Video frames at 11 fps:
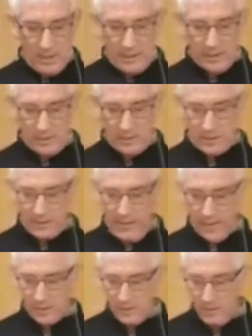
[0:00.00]
This
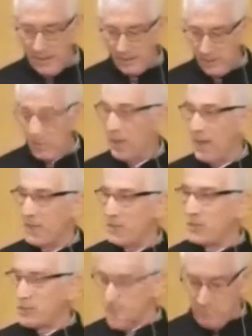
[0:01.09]
discussion about the
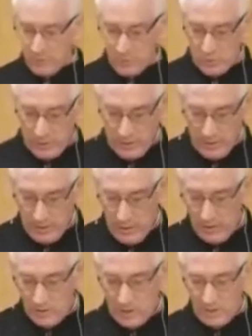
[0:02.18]
relationship between
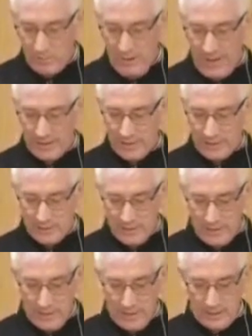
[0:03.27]
theology and practice
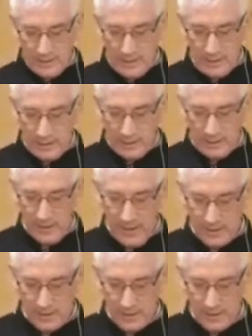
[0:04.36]
is a little
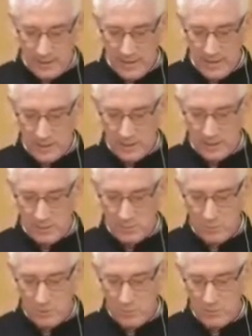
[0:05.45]
like the discussion in the
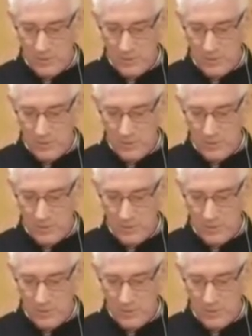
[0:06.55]
book of